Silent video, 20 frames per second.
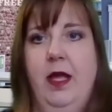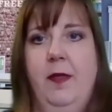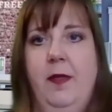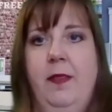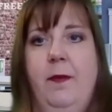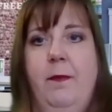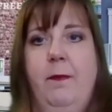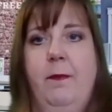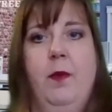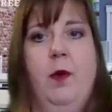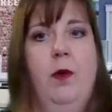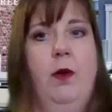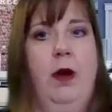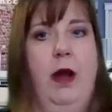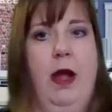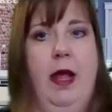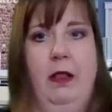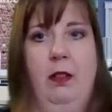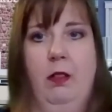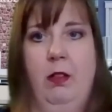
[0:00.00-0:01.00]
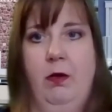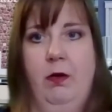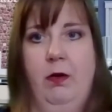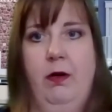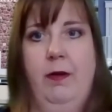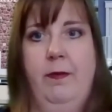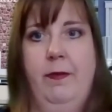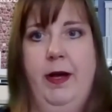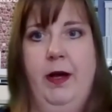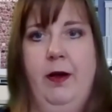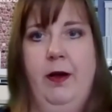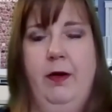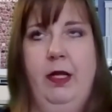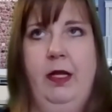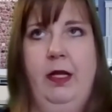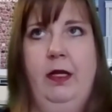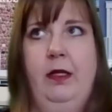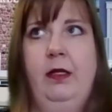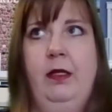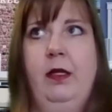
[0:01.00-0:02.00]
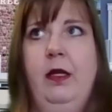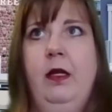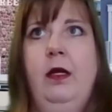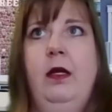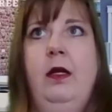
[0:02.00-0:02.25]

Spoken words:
And the more I learn about it,